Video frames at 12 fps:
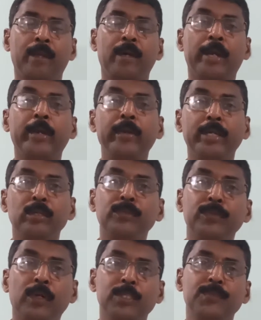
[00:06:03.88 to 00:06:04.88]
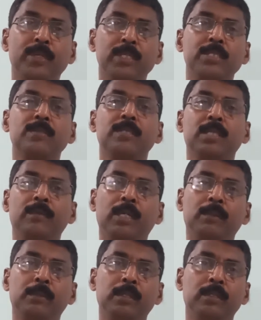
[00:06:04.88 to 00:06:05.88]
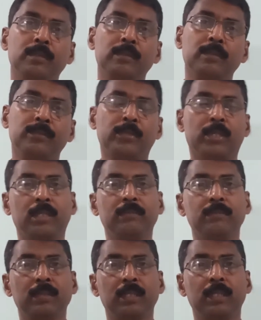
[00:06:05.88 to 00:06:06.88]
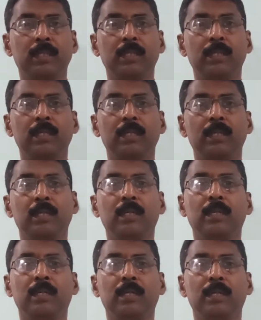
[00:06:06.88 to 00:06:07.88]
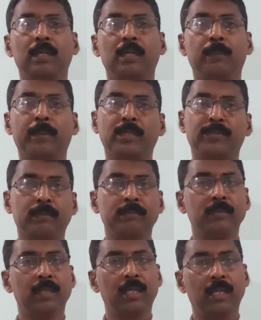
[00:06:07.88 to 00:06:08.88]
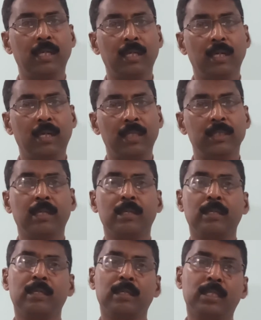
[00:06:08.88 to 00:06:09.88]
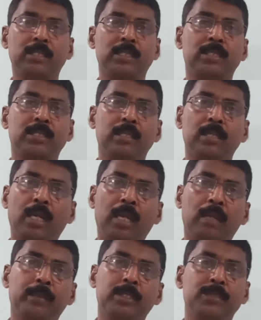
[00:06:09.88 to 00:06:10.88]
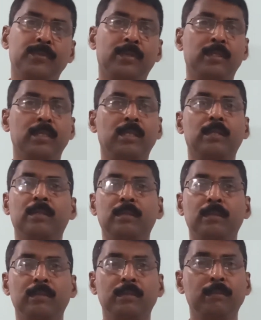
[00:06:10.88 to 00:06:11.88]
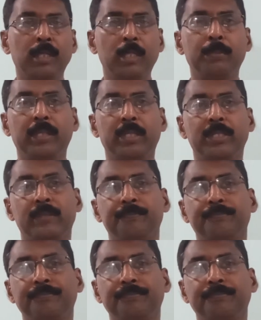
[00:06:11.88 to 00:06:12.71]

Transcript: radioactive phosphorus was available for them apart from other essential elements for their multiplication.